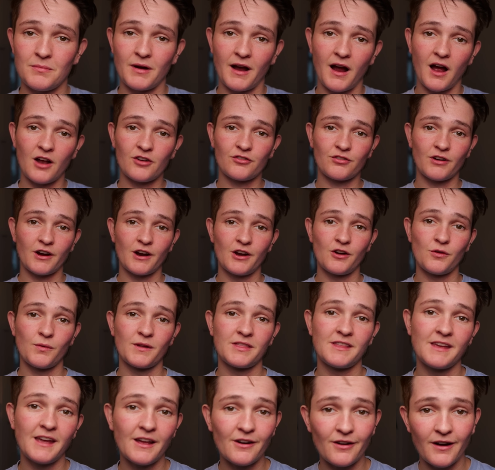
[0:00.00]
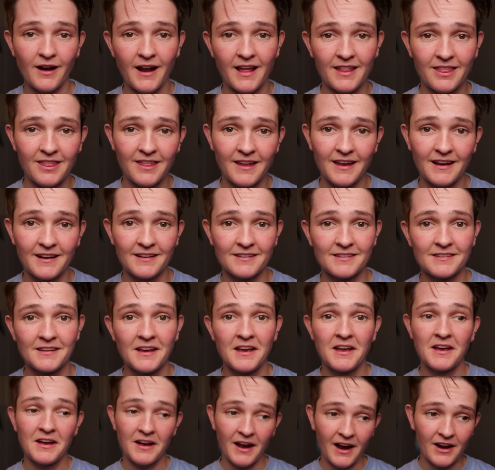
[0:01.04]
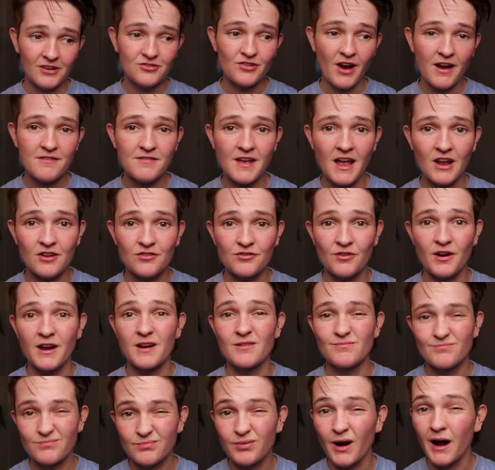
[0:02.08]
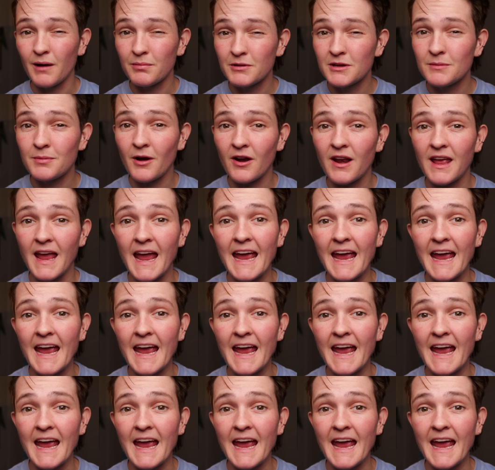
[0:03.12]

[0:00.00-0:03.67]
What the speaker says: But contrary to what the internet thinks, I drive Android probably about